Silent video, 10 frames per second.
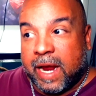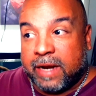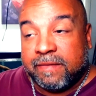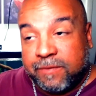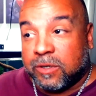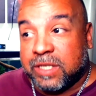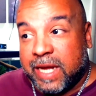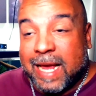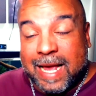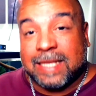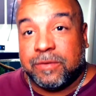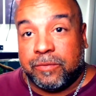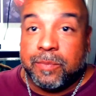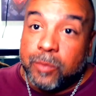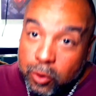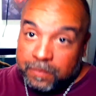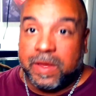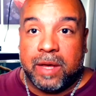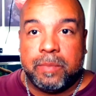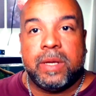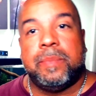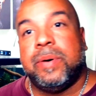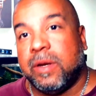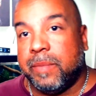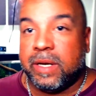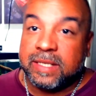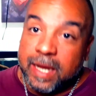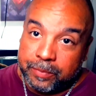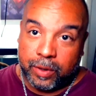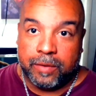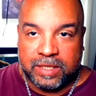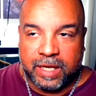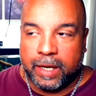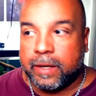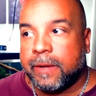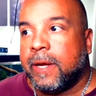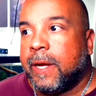And unfortunately, I got to remove them, put them in a temporary tank